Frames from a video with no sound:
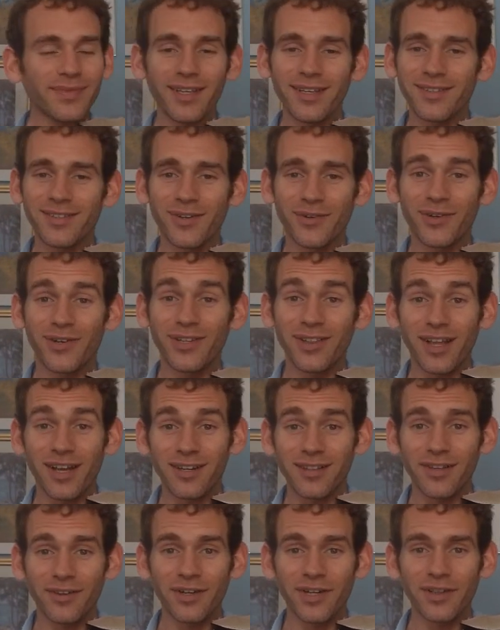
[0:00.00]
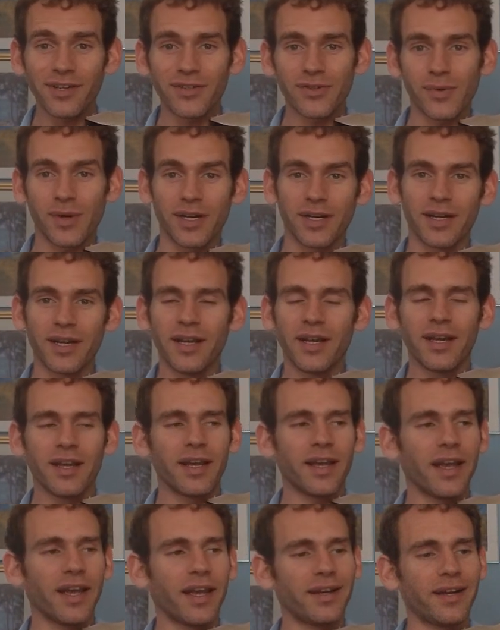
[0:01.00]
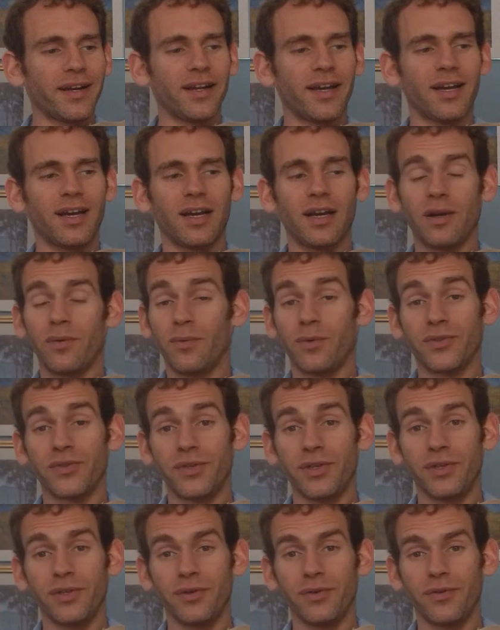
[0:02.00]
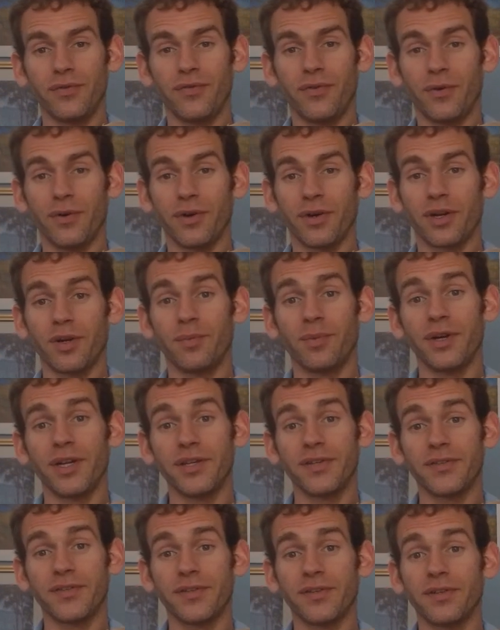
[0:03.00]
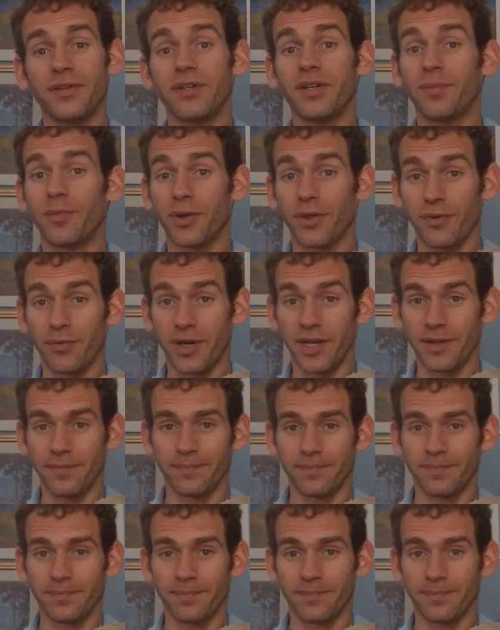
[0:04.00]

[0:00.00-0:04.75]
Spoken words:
So good luck learning this one, and we'll see you for Caprice number 3.